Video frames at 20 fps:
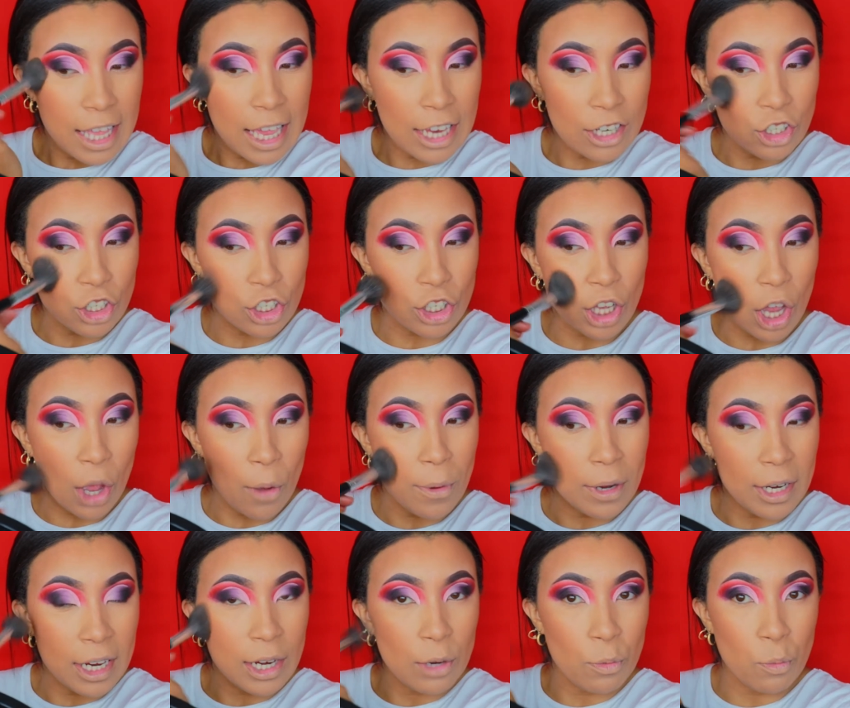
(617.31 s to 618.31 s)
than just
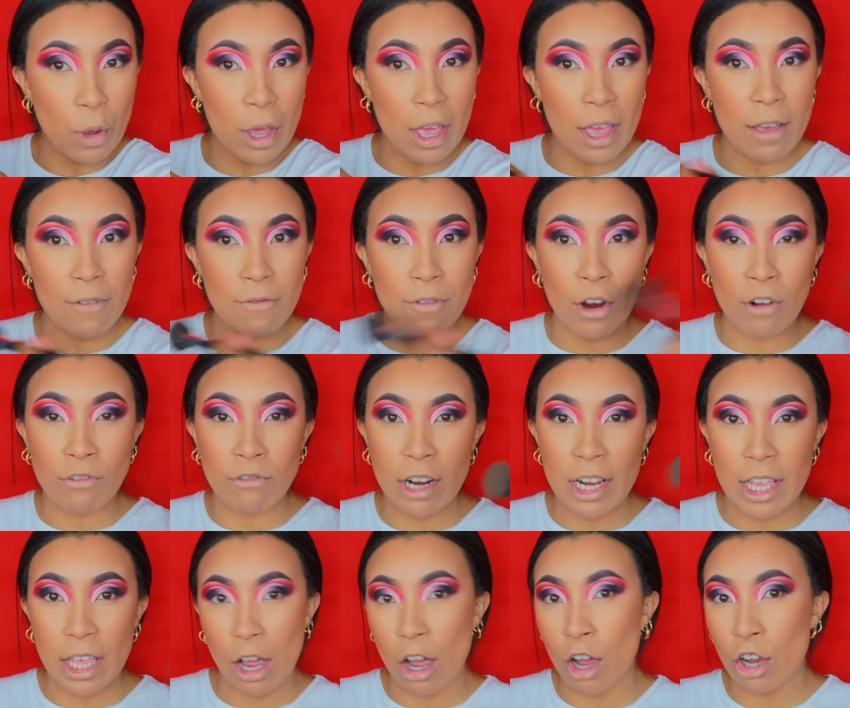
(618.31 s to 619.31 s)
going in with a
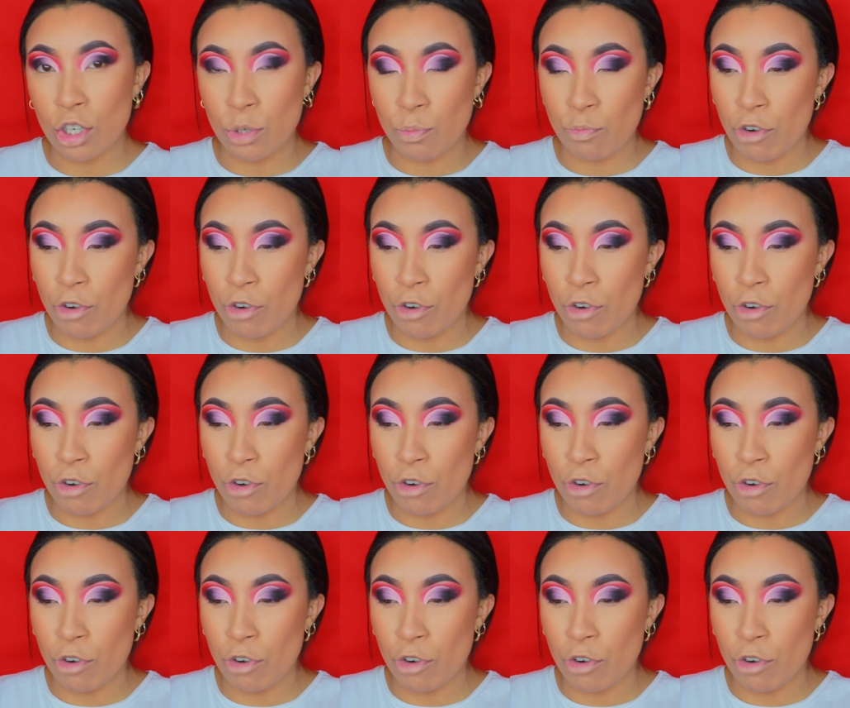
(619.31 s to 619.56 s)
really harsh